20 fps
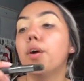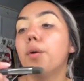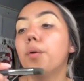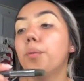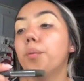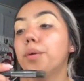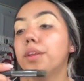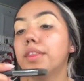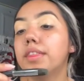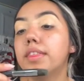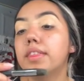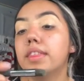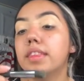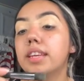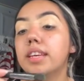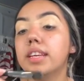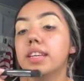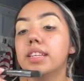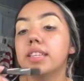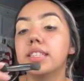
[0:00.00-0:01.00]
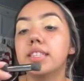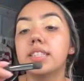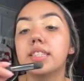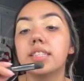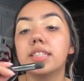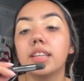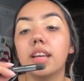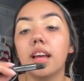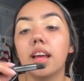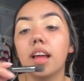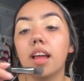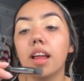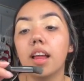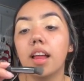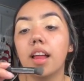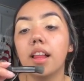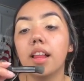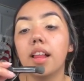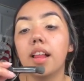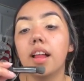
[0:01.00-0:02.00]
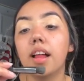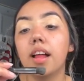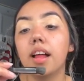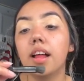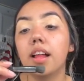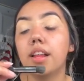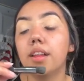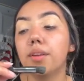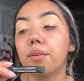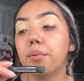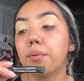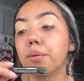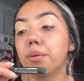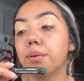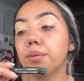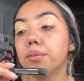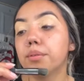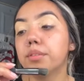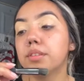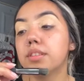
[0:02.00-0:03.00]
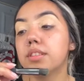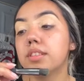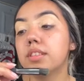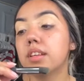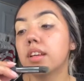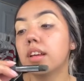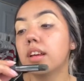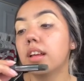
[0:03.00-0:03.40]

with this LaRousse